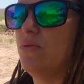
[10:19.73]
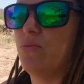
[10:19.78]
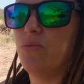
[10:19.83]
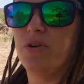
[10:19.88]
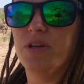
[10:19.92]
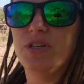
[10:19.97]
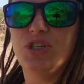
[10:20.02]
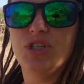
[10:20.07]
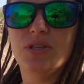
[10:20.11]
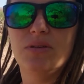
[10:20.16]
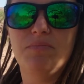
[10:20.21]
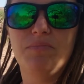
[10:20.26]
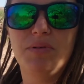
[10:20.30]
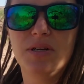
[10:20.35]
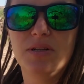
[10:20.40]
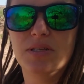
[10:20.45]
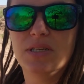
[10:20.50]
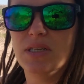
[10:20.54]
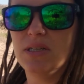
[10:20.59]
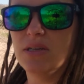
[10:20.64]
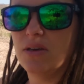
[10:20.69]
rigid
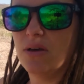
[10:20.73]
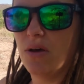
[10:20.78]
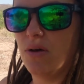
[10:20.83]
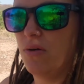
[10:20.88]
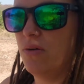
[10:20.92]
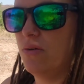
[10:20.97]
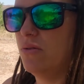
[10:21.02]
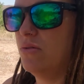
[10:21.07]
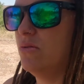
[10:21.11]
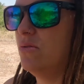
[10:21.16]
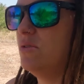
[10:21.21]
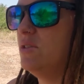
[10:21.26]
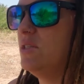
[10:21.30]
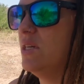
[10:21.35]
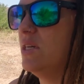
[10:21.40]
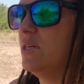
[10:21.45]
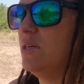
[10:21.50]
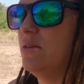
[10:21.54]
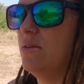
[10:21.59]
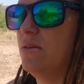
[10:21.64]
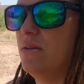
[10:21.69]
building codes
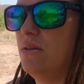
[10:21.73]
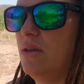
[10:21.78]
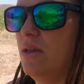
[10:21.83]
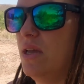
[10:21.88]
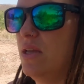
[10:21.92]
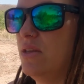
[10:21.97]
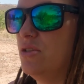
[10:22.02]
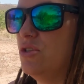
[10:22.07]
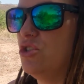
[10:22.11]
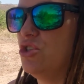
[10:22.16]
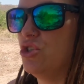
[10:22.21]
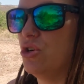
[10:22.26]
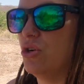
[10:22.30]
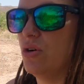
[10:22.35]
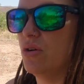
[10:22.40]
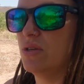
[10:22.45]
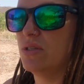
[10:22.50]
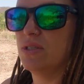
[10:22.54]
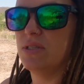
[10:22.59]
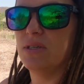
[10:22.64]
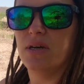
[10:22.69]
and
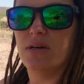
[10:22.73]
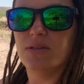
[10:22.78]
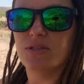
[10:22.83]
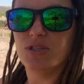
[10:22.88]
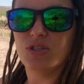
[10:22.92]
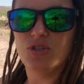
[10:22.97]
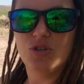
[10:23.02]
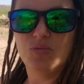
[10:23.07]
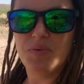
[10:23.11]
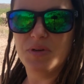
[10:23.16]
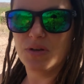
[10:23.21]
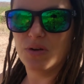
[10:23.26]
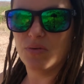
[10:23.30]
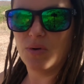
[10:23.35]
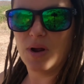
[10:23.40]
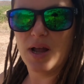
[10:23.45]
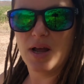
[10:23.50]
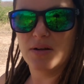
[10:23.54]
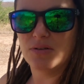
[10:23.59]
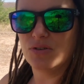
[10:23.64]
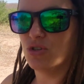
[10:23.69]
jerks snooping
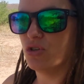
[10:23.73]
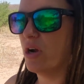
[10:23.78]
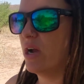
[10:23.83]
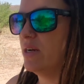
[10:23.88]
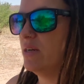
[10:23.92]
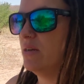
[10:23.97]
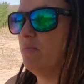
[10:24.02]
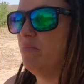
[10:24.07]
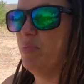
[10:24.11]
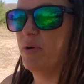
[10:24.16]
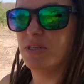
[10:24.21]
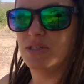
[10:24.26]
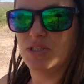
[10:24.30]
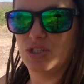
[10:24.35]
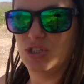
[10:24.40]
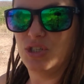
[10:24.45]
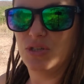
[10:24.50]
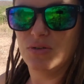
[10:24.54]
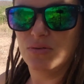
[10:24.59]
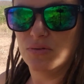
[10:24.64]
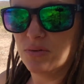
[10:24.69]
around trying to bust
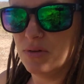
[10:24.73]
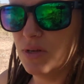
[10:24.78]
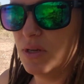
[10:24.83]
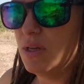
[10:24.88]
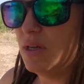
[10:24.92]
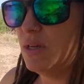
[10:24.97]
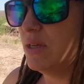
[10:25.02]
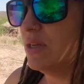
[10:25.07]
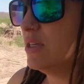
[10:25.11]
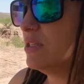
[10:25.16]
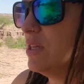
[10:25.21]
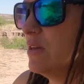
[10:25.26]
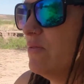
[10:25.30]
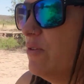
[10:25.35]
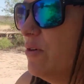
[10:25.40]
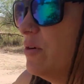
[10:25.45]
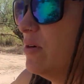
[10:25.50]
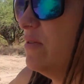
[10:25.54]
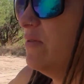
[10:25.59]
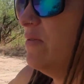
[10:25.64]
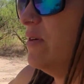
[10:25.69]
you. Because I heard